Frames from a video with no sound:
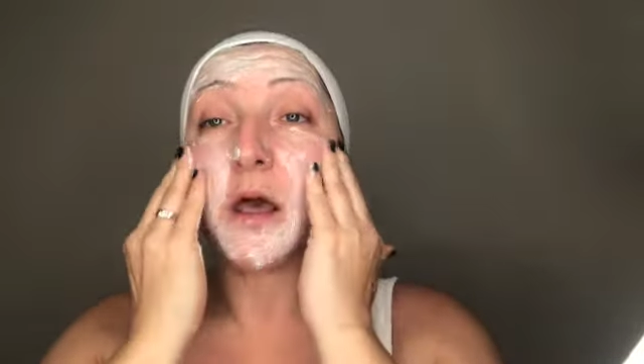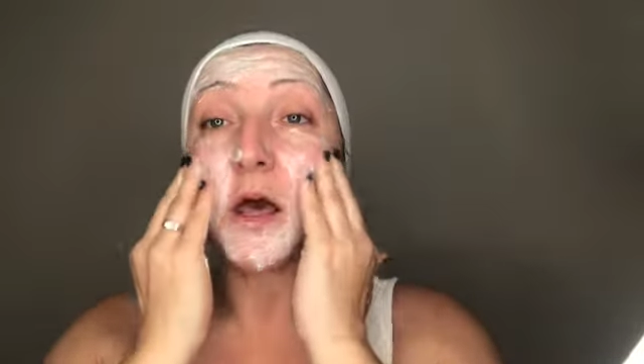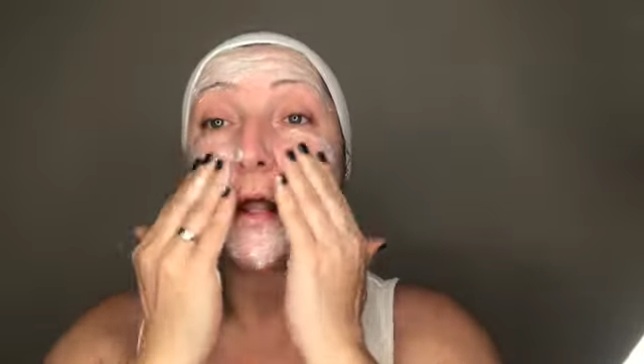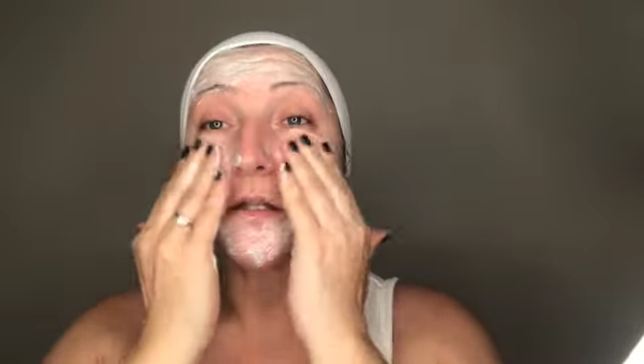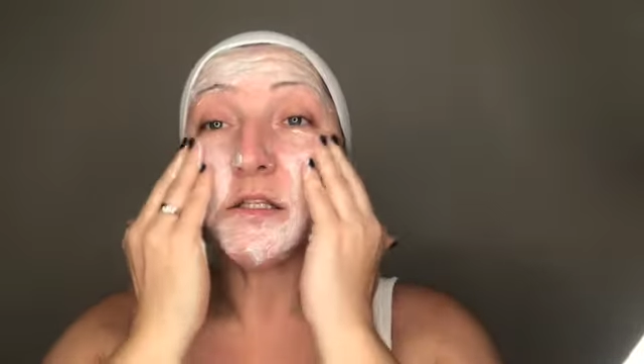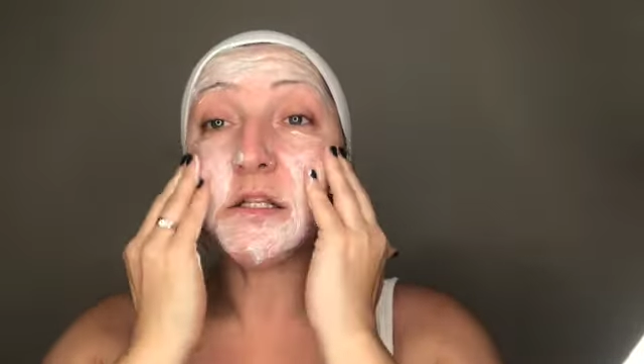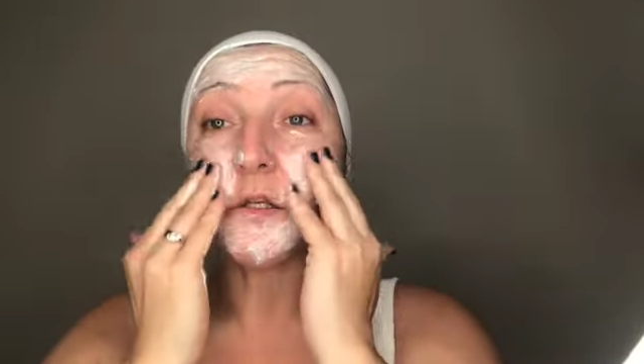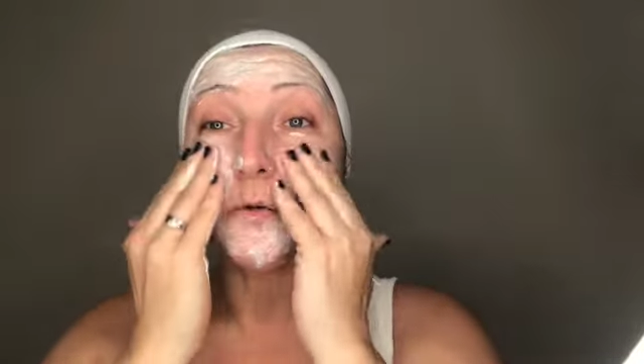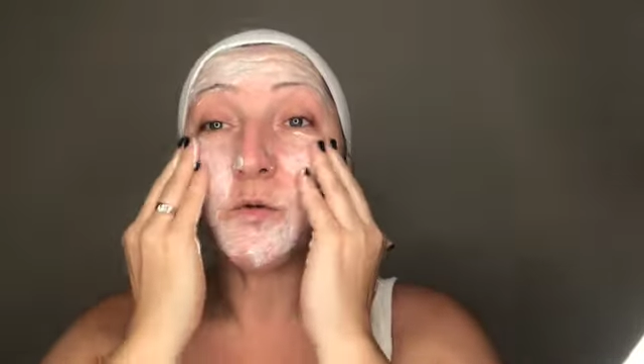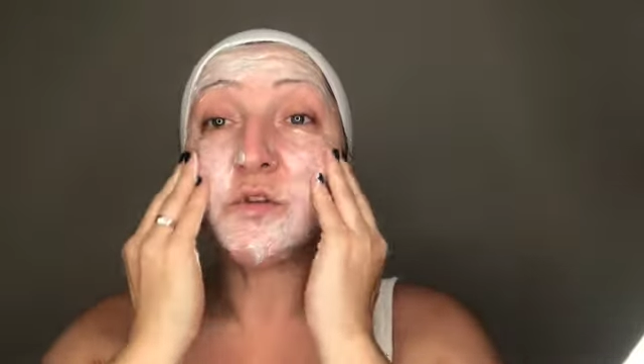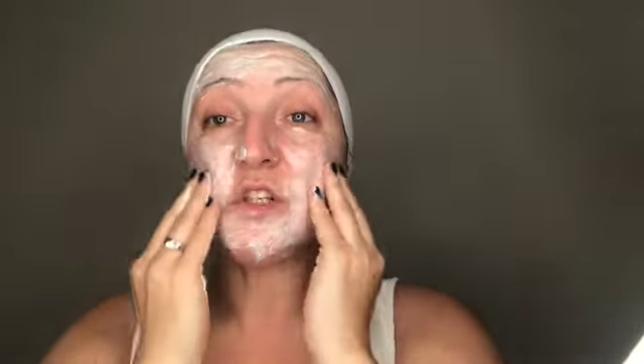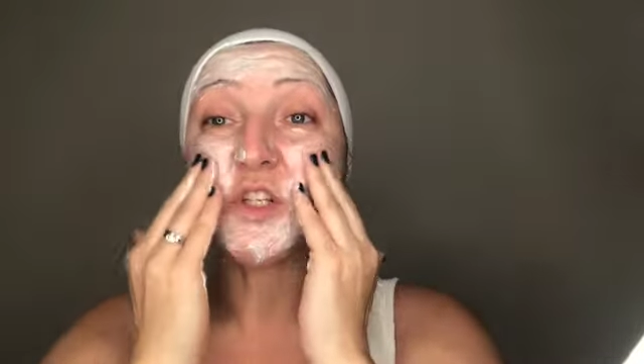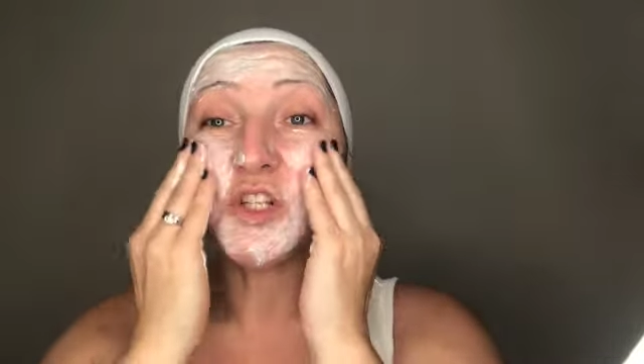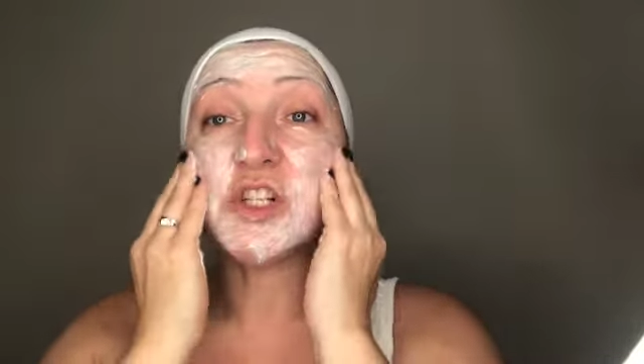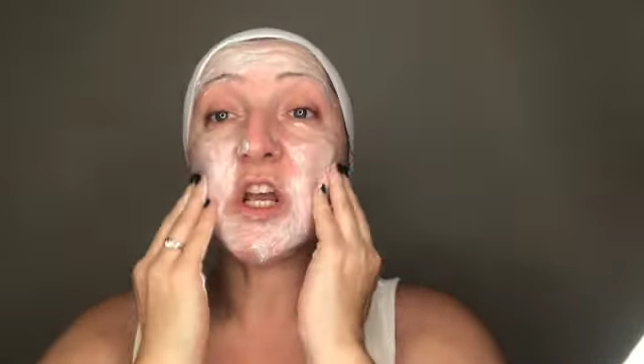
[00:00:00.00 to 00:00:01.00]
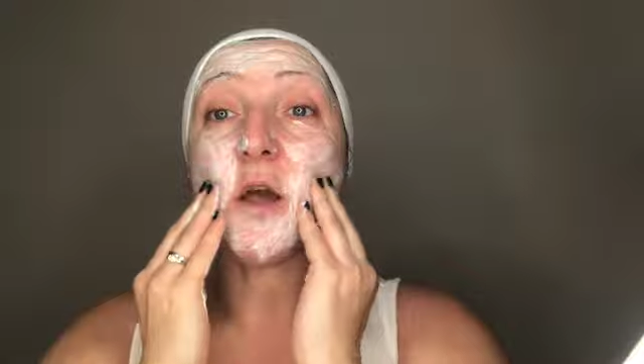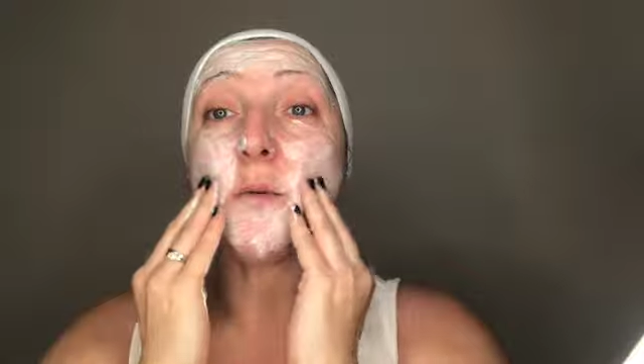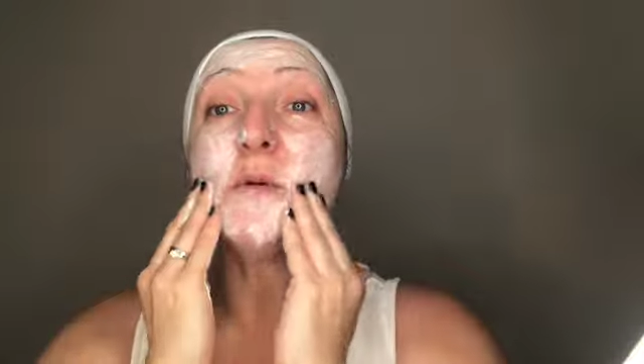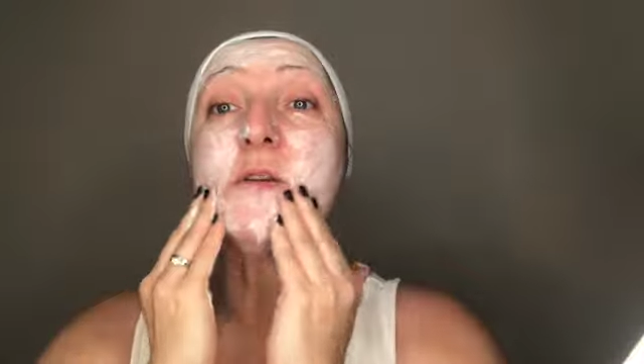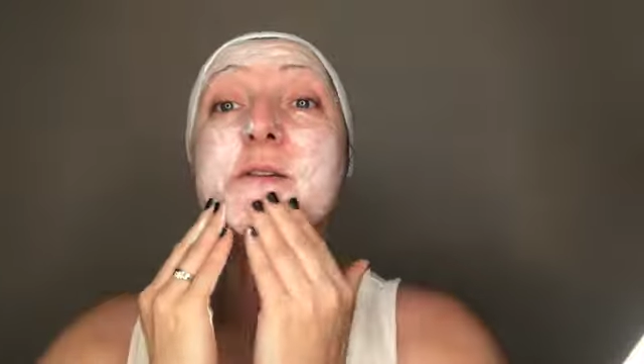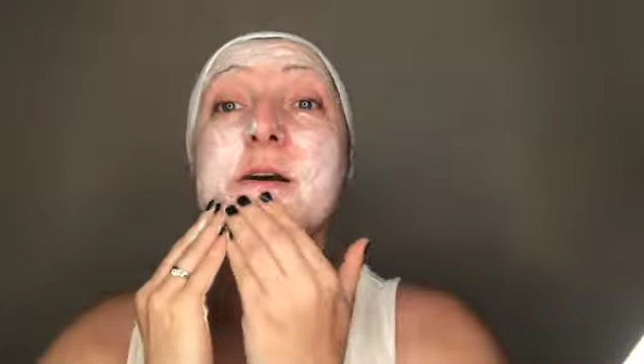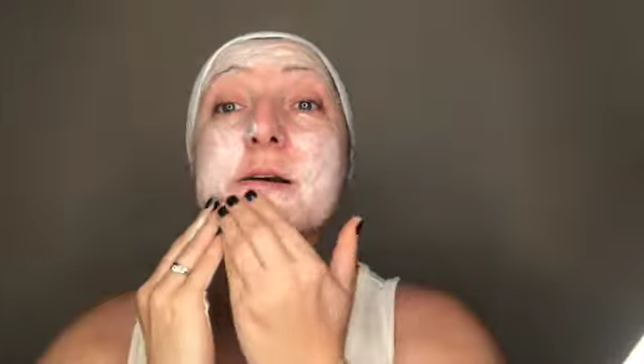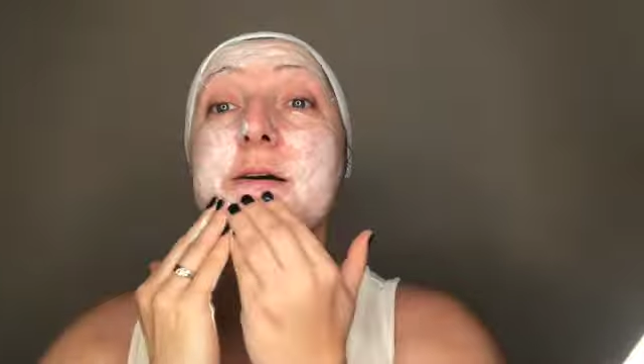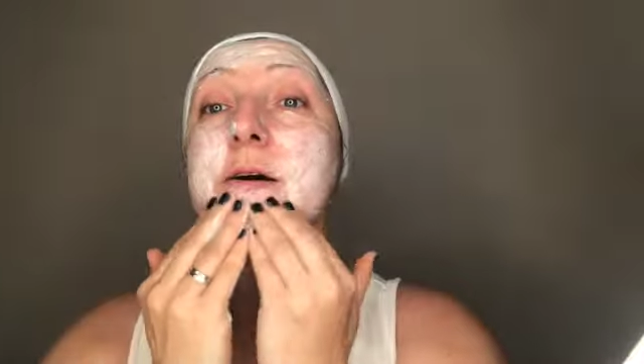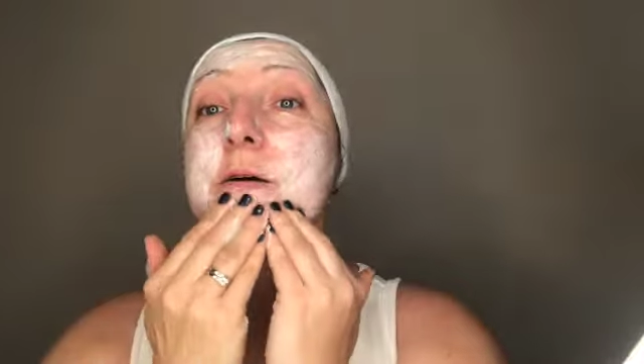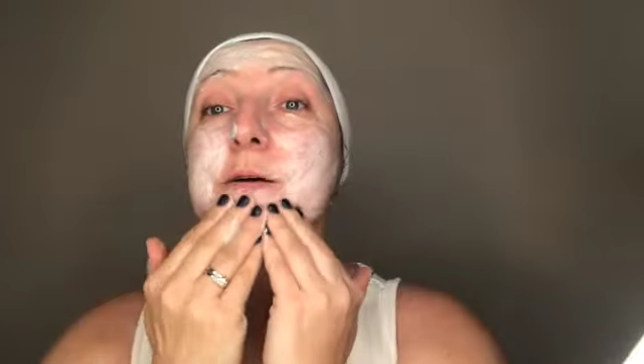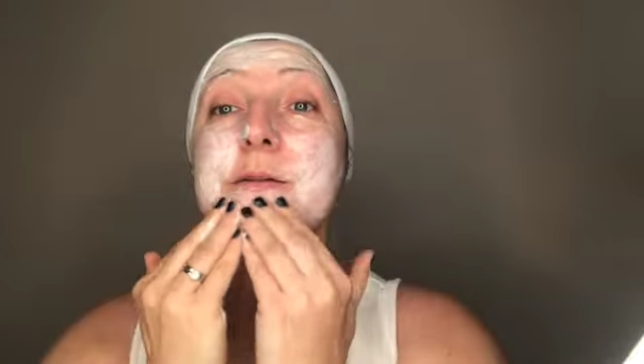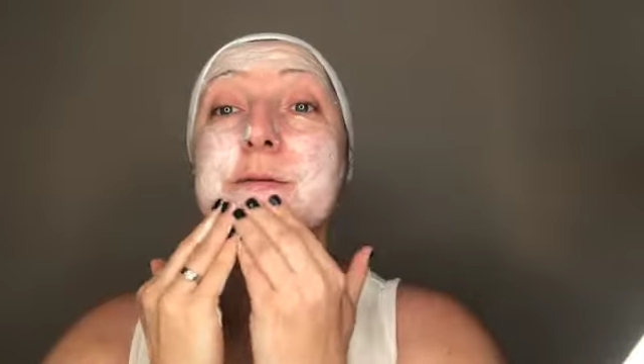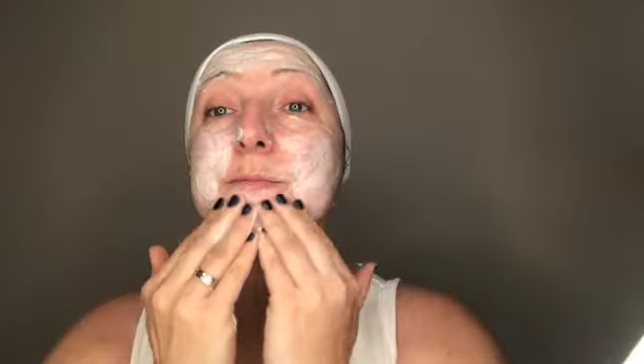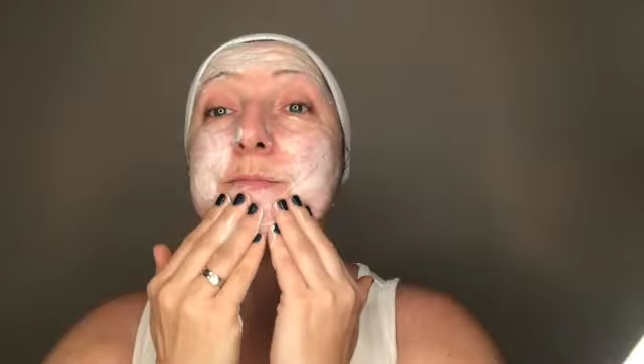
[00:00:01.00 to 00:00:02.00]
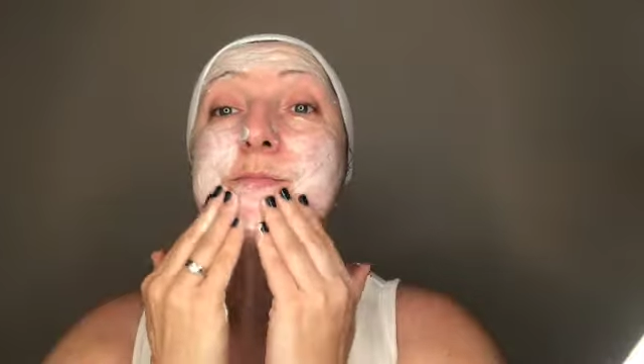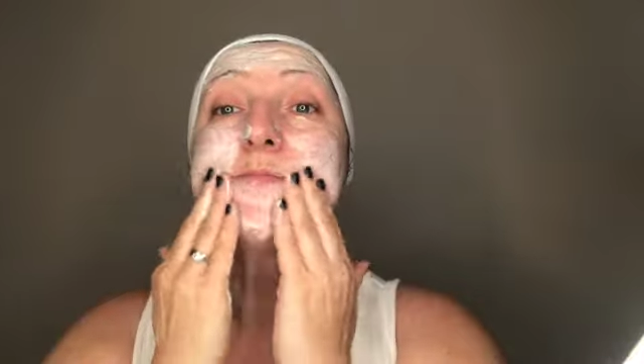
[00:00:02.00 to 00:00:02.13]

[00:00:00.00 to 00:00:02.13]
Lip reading: until the Sherpies are gone.